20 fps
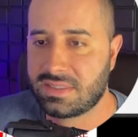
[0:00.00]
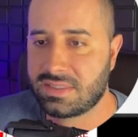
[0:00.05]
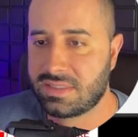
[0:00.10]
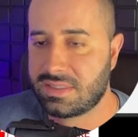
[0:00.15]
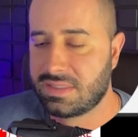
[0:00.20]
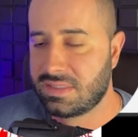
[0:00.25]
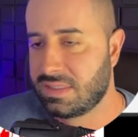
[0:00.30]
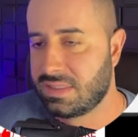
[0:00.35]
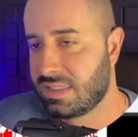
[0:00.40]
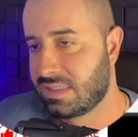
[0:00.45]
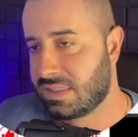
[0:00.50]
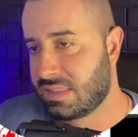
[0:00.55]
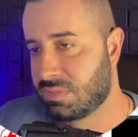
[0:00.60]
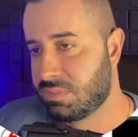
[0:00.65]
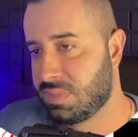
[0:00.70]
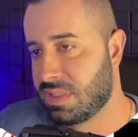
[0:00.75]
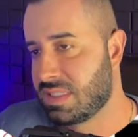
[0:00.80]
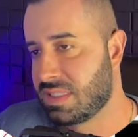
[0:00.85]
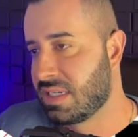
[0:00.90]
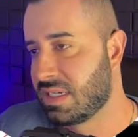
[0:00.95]
From these
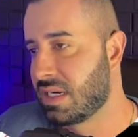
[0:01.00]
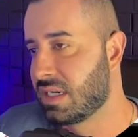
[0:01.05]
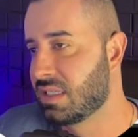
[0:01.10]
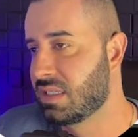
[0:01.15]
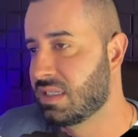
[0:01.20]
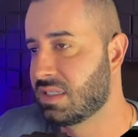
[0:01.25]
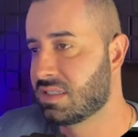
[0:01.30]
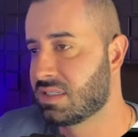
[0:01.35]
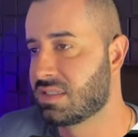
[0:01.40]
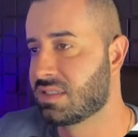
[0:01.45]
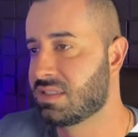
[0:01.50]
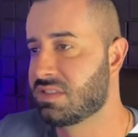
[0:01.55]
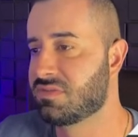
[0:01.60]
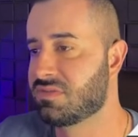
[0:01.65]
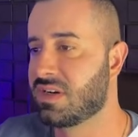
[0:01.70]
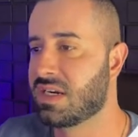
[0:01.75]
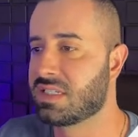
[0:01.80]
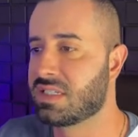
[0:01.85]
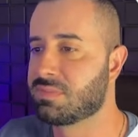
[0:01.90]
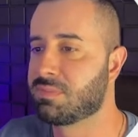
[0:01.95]
pizzerias,
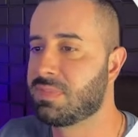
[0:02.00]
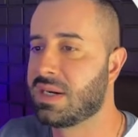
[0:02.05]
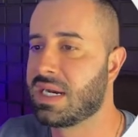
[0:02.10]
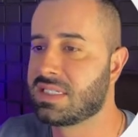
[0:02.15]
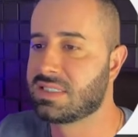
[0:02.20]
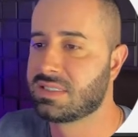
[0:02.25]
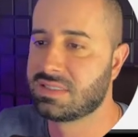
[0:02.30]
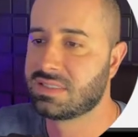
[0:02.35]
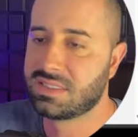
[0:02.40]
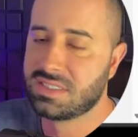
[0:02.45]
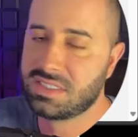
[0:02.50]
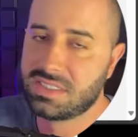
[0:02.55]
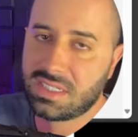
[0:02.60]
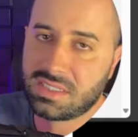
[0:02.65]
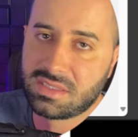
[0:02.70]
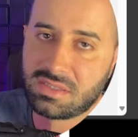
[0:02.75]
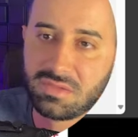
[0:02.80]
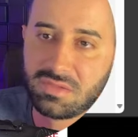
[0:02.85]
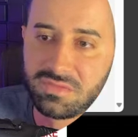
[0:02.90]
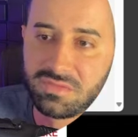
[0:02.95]
several pages
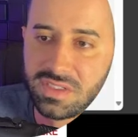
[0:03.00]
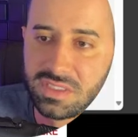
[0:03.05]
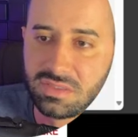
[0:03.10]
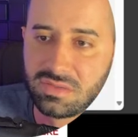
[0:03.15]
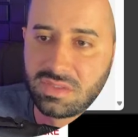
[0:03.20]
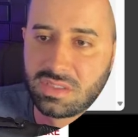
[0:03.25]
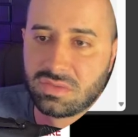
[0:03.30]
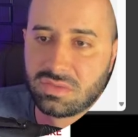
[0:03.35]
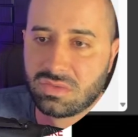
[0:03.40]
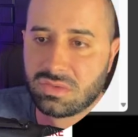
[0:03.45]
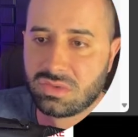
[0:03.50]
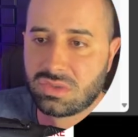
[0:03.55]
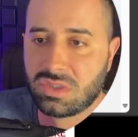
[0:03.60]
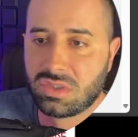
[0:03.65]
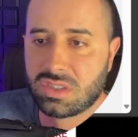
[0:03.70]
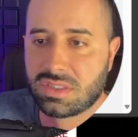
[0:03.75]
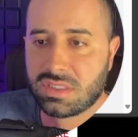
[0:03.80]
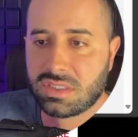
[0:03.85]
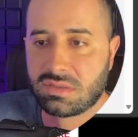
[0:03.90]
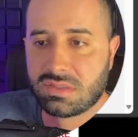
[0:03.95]
that are already
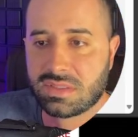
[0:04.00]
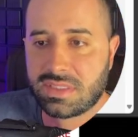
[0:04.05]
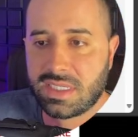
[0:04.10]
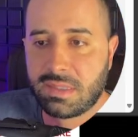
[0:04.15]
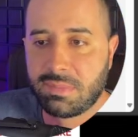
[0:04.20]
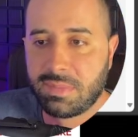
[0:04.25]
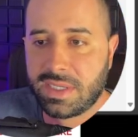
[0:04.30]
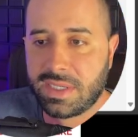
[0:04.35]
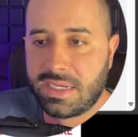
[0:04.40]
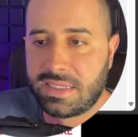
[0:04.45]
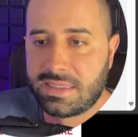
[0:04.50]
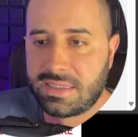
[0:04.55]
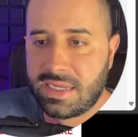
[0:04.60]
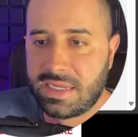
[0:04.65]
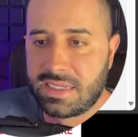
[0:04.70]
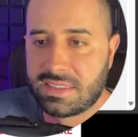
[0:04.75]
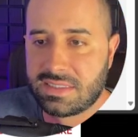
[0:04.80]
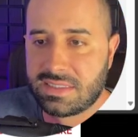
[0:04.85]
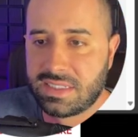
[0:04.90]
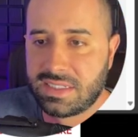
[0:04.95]
advertising, you
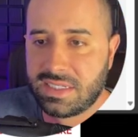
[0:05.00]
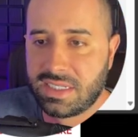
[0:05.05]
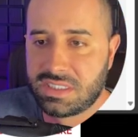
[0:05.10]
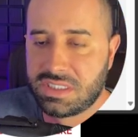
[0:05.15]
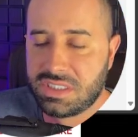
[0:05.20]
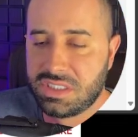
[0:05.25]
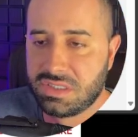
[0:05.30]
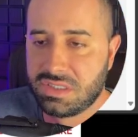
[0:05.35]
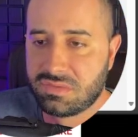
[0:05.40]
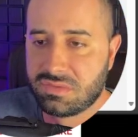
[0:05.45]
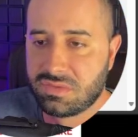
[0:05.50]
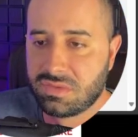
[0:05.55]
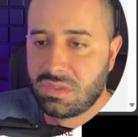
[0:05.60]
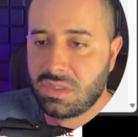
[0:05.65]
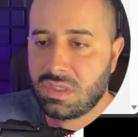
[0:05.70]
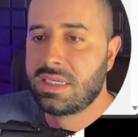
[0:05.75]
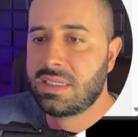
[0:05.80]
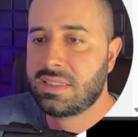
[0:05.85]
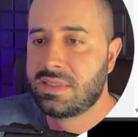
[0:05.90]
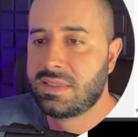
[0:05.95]
can get creative
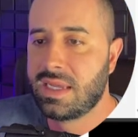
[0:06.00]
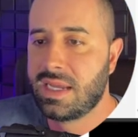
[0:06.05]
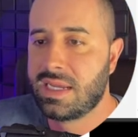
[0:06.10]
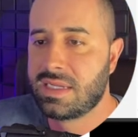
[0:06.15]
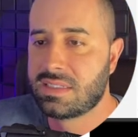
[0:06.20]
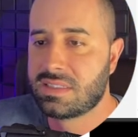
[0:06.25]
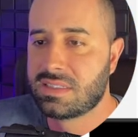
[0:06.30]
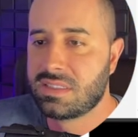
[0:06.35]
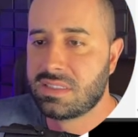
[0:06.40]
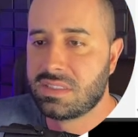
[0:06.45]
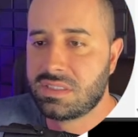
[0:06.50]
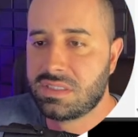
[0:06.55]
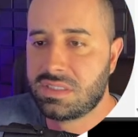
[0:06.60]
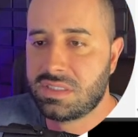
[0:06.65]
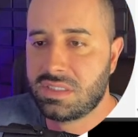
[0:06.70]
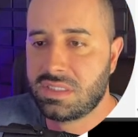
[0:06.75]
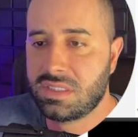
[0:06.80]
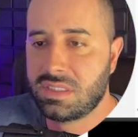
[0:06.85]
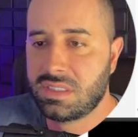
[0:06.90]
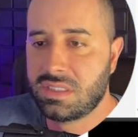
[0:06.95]
ideas,
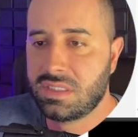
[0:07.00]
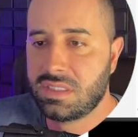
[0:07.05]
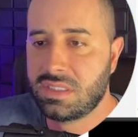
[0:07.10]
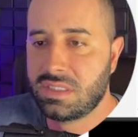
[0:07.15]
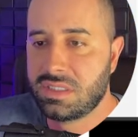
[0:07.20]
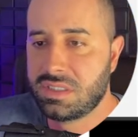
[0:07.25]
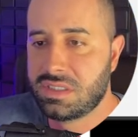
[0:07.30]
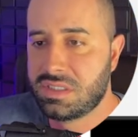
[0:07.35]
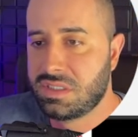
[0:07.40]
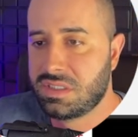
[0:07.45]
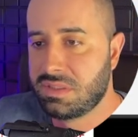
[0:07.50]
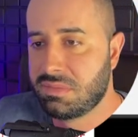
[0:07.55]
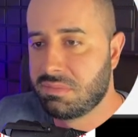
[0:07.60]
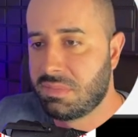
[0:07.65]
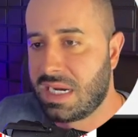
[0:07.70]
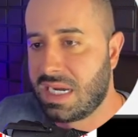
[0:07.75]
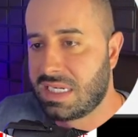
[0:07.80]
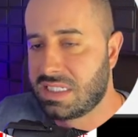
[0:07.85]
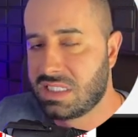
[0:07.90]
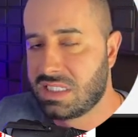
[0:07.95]
image or video
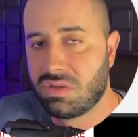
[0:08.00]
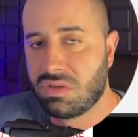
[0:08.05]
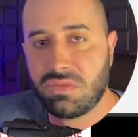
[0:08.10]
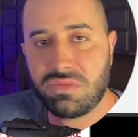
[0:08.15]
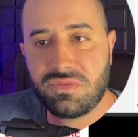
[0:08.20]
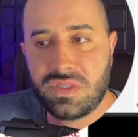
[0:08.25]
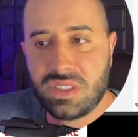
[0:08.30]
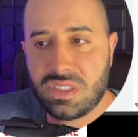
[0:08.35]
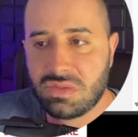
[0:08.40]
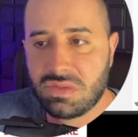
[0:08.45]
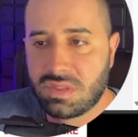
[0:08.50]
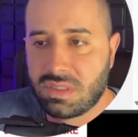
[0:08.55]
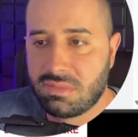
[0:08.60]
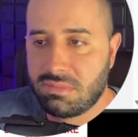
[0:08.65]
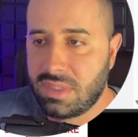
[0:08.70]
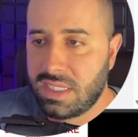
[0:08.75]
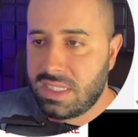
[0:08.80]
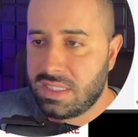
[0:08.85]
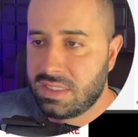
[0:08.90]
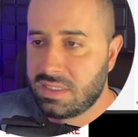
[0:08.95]
ideas too.
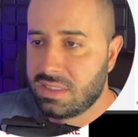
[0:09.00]
See?